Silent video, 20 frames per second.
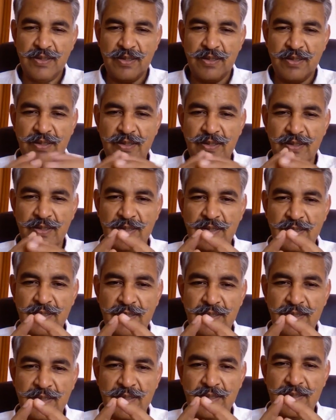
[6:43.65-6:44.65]

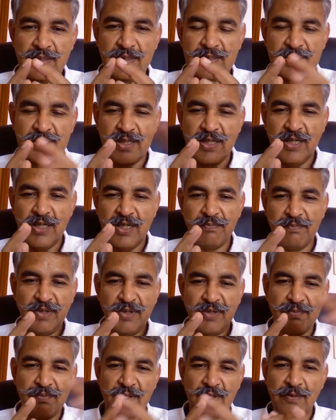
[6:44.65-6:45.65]
skilled
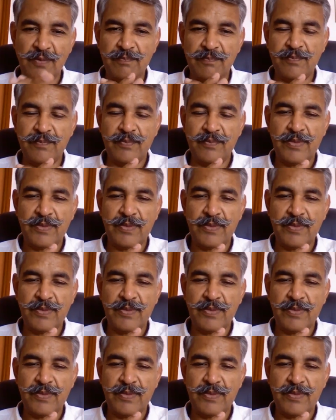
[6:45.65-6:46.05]
people,